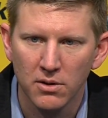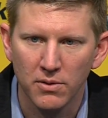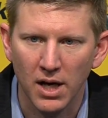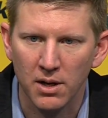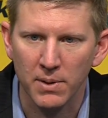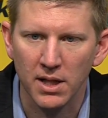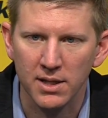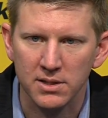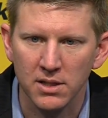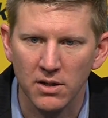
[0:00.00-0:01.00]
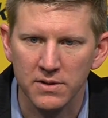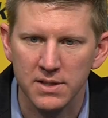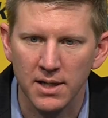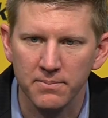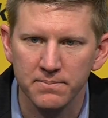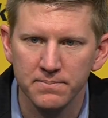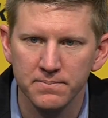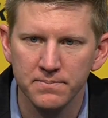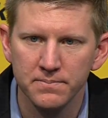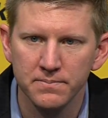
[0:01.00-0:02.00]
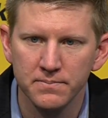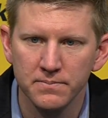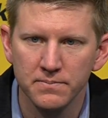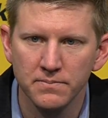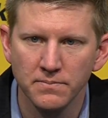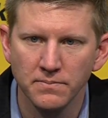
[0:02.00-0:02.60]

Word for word: we got to be locked in all the time. They